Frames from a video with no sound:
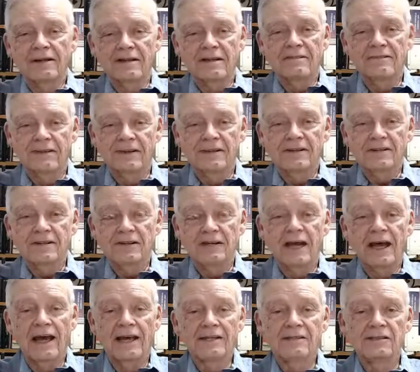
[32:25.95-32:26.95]
and the fish and
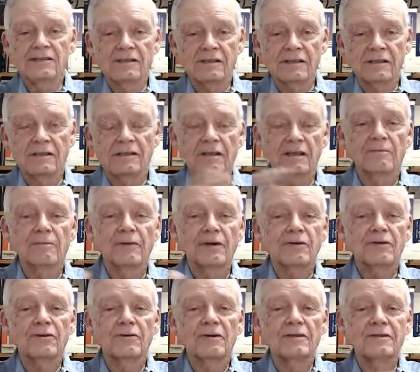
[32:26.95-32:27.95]
hands a little
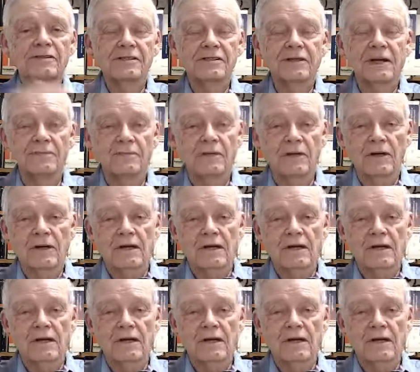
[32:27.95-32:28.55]
bit to each disciple.